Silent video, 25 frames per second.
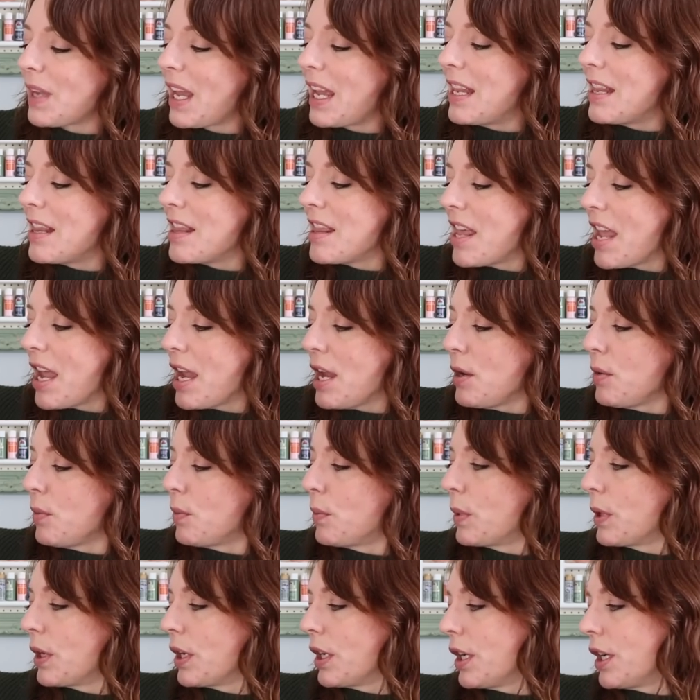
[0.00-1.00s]
And they
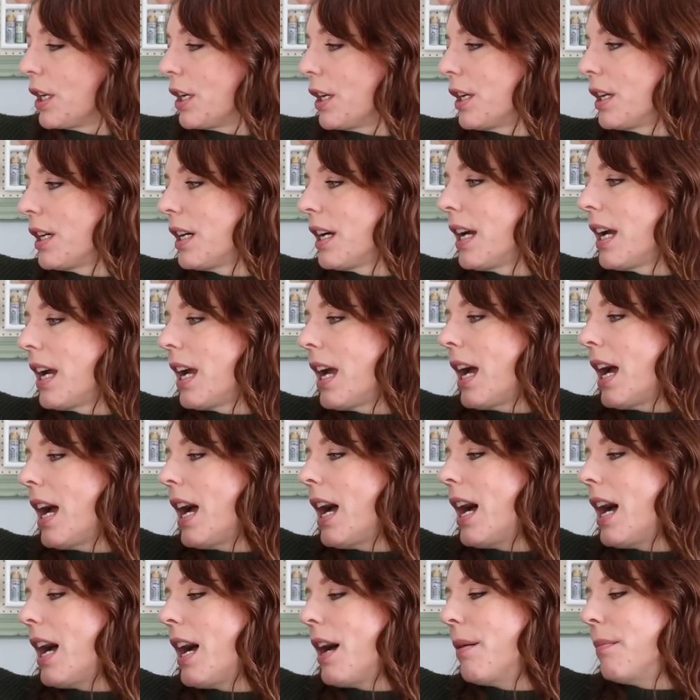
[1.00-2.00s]
were
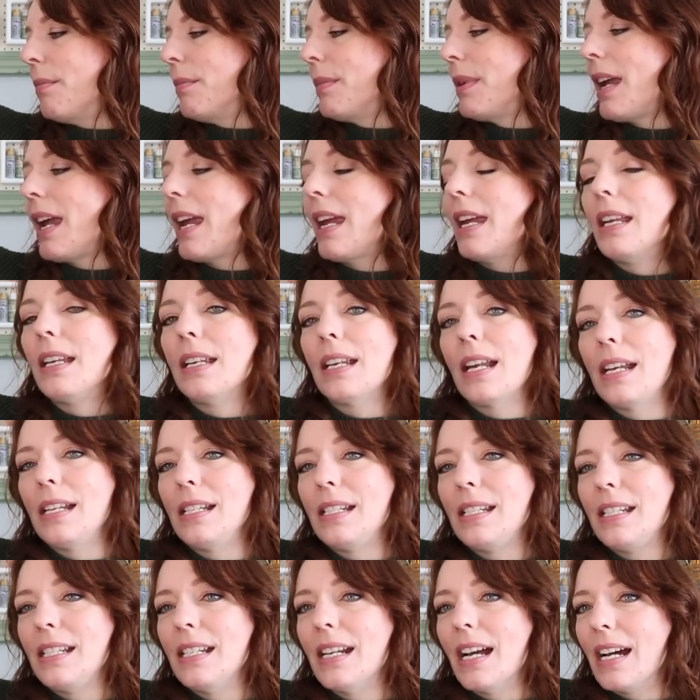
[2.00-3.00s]
um, eight
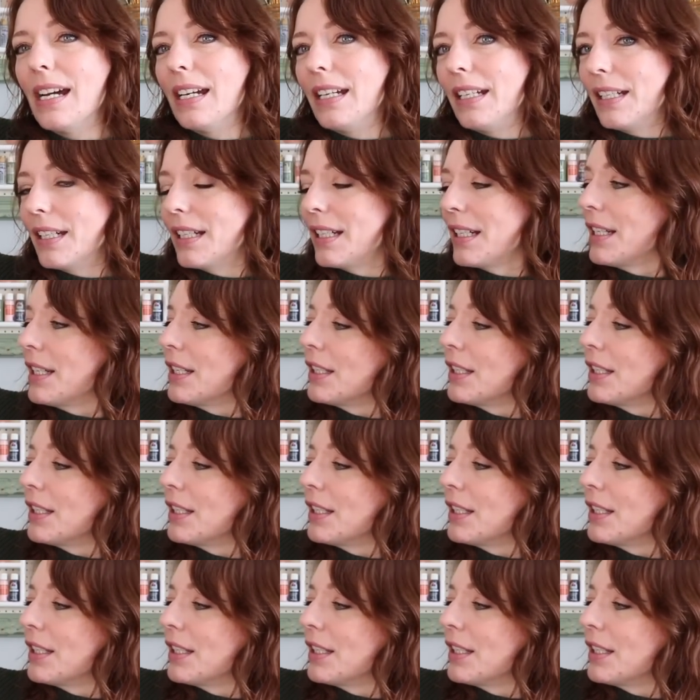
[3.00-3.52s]
ninety-nine.